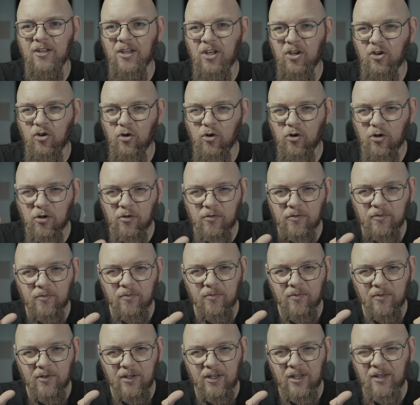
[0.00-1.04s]
You could have,
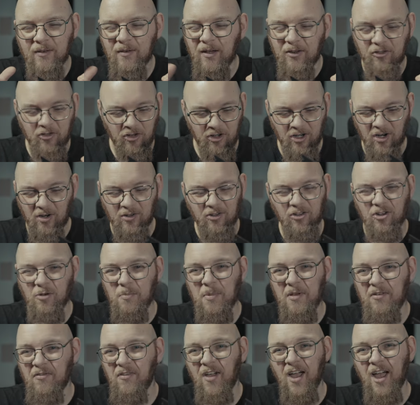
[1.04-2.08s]
you know, to
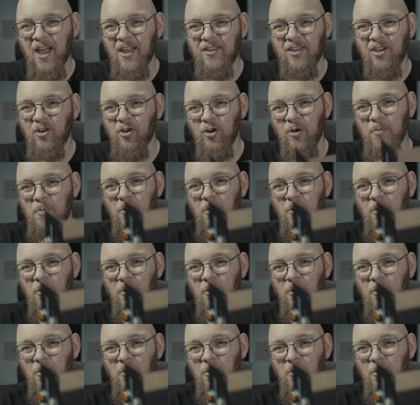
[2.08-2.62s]
be fair, they could